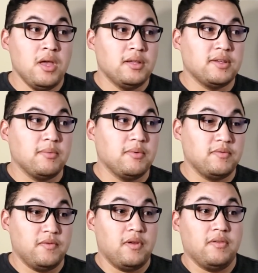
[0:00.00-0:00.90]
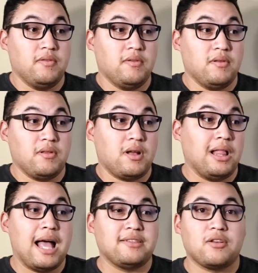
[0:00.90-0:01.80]
some of
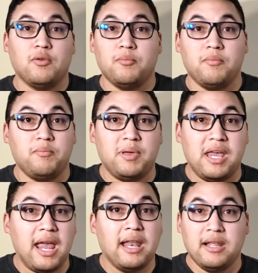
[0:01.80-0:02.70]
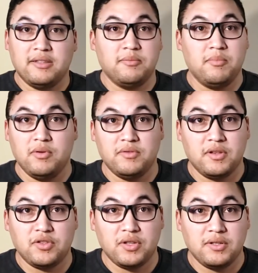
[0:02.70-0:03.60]
classical pianist
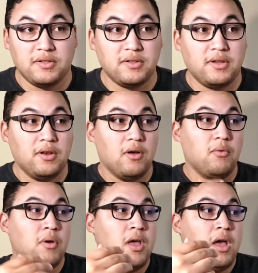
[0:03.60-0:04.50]
musicians, you know,